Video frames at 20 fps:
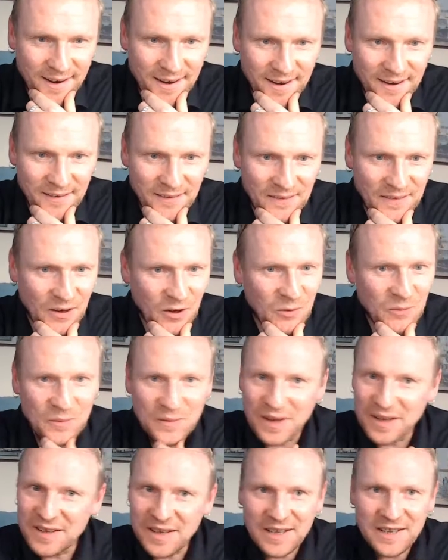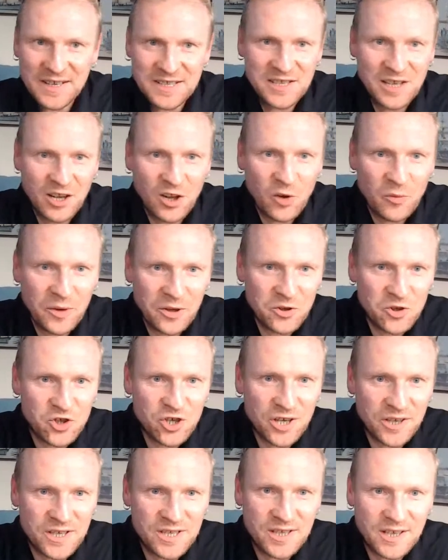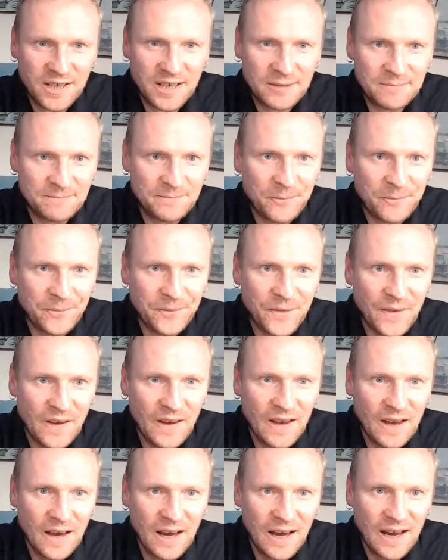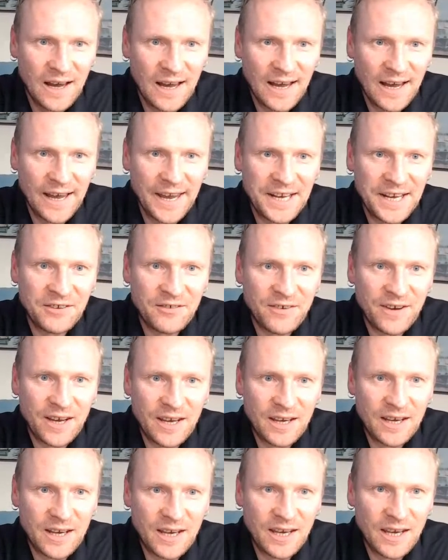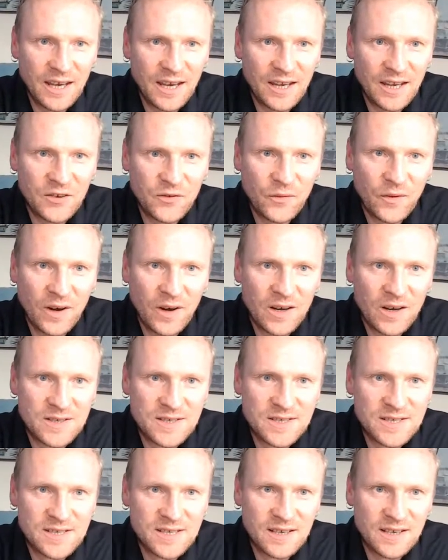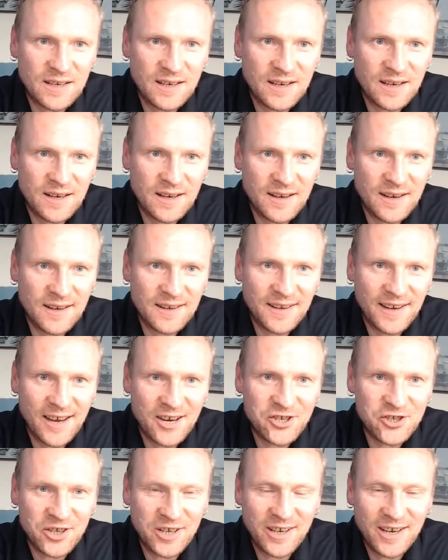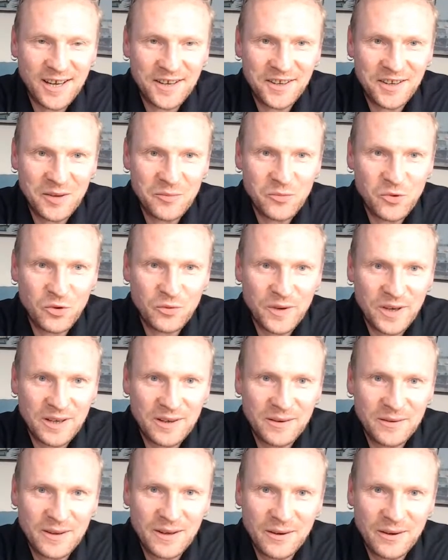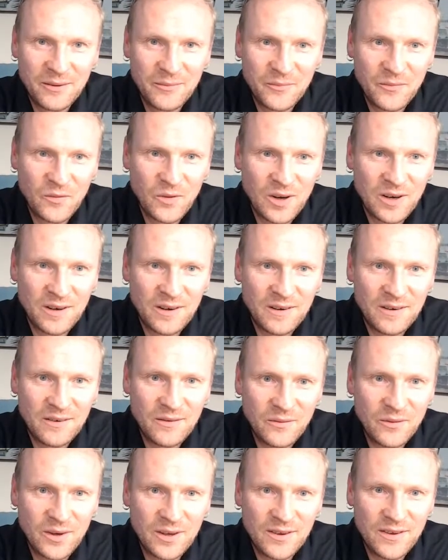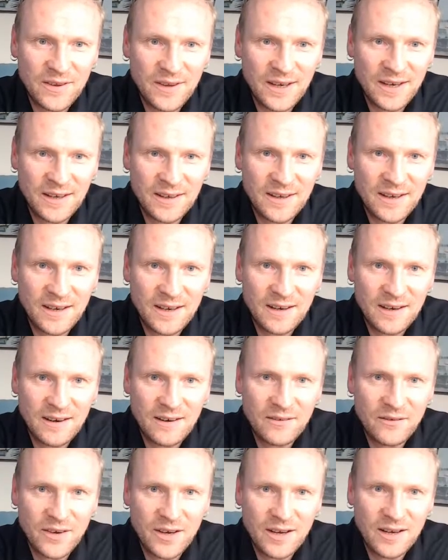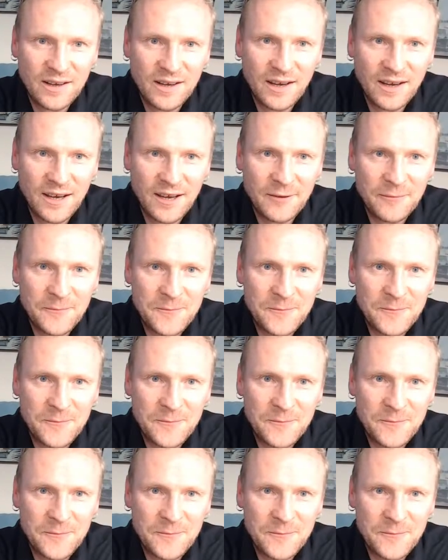no, it doesn't allow me to share the screen. Anyway, it was they actually had in the movie the one thing there where they